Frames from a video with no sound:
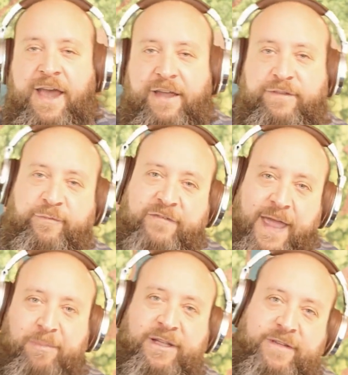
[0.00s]
had some
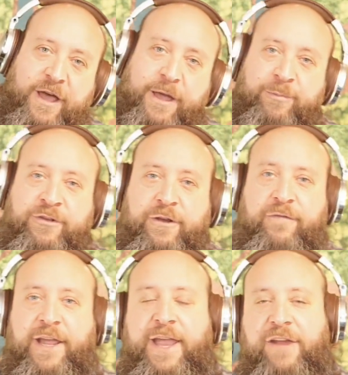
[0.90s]
family time, took a
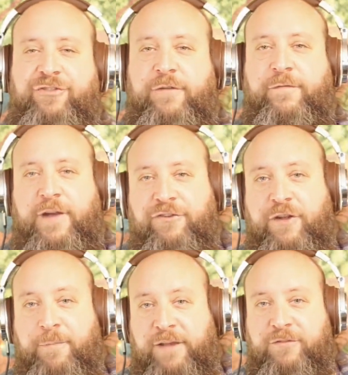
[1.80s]
vacation, finished up
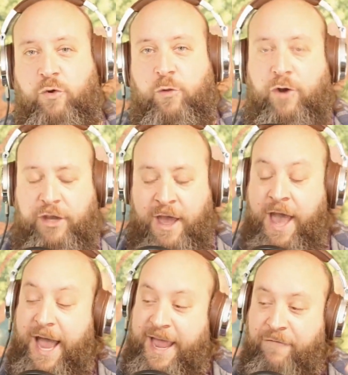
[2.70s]
my schoolwork.
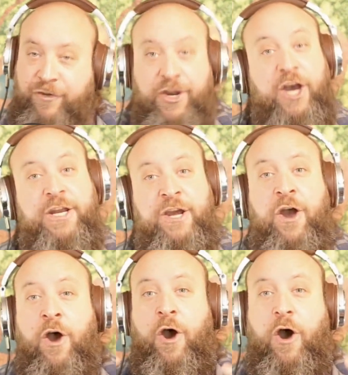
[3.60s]
I have done
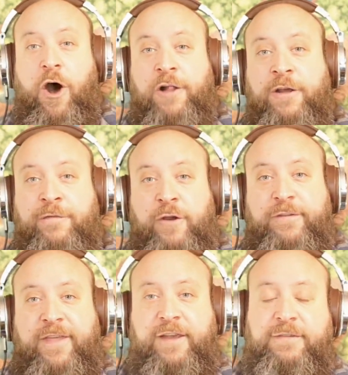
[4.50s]
all of those
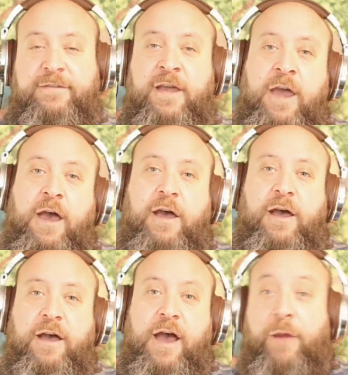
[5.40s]
things.
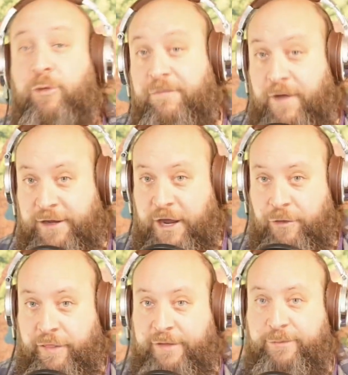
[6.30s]
I will find
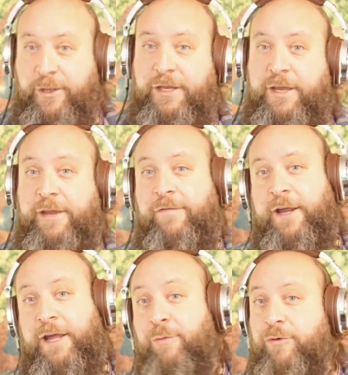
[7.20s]
out this week if I
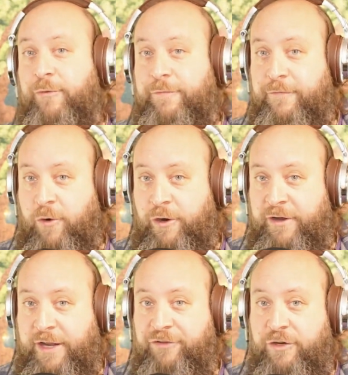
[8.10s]
get approved for
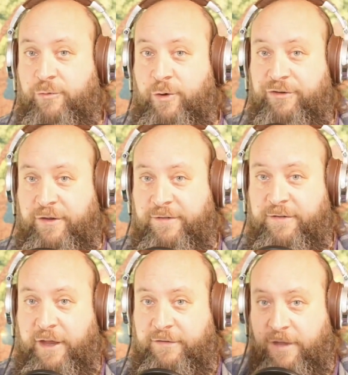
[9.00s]
ordination, which is
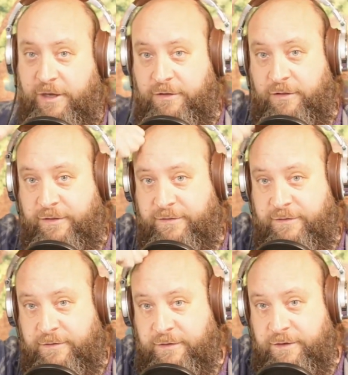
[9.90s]
exciting. Let's
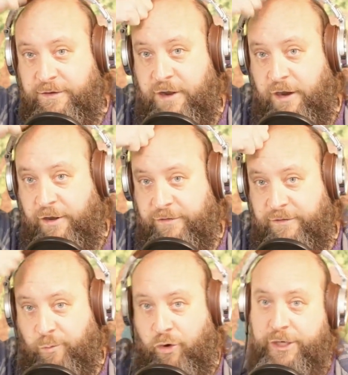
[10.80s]
knock on
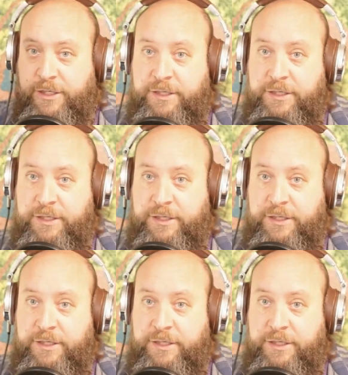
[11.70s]
some wood.